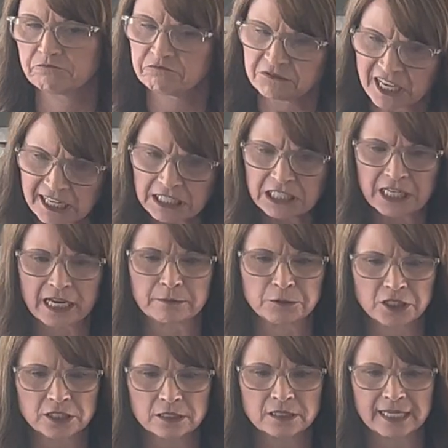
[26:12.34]
Second time,
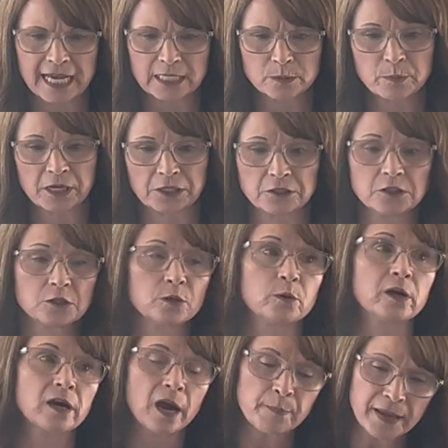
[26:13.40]
Jesus asked Peter, do you
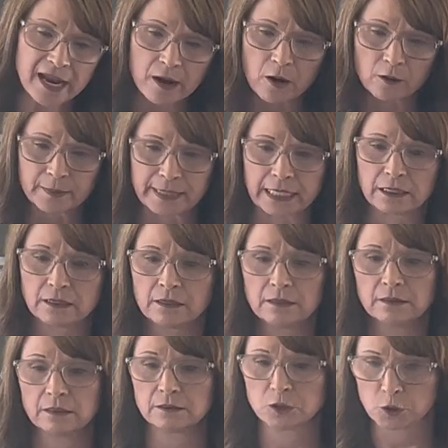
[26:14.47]
agapeo me?
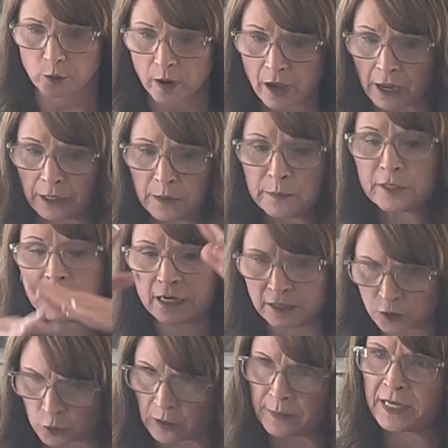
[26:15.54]
Do you 100%
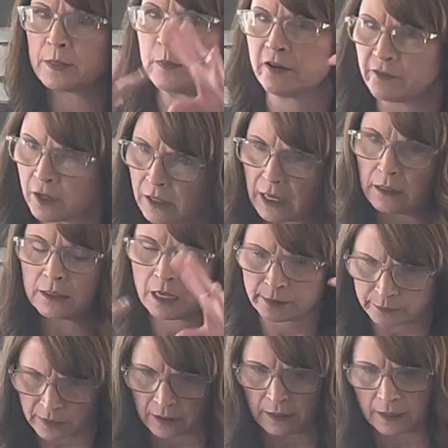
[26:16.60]
adore me above all else?
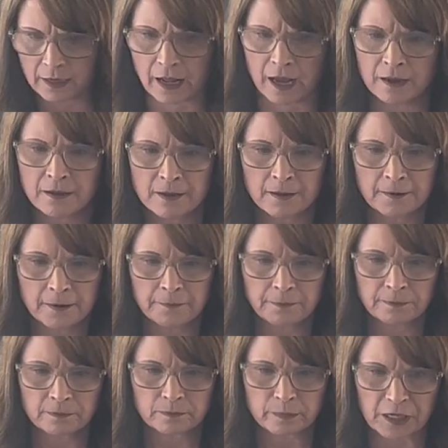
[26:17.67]

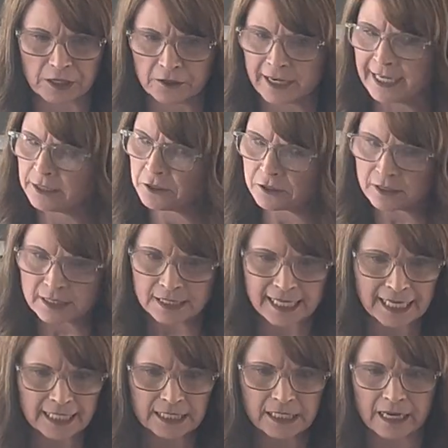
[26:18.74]
Peter answers the
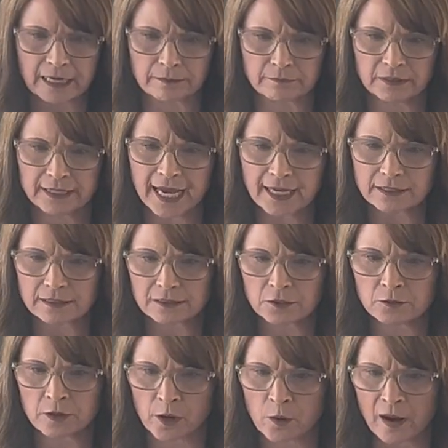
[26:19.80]
second time, yes, you
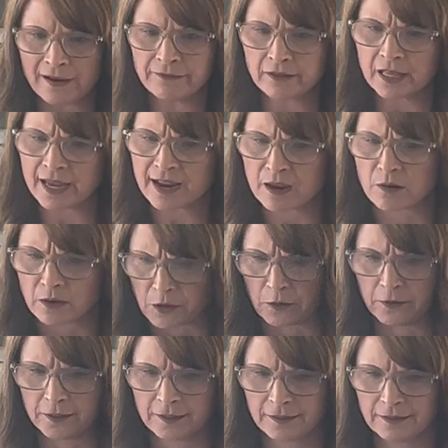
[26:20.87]
know I phileo
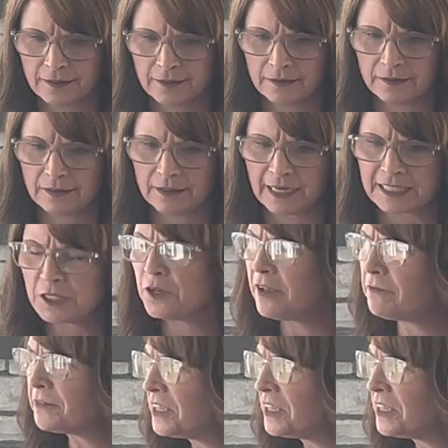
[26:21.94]
you. I still have